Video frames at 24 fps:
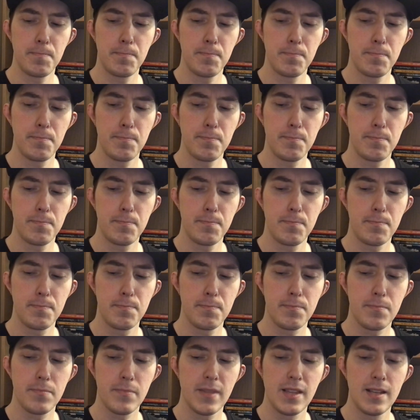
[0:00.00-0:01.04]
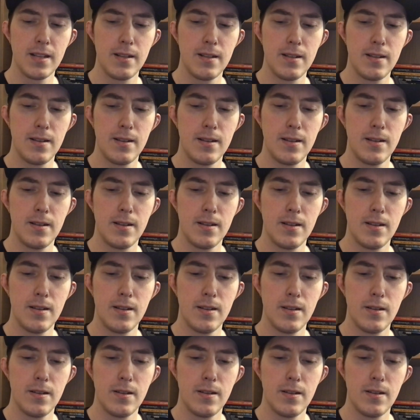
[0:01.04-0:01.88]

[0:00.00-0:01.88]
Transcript: [no speech]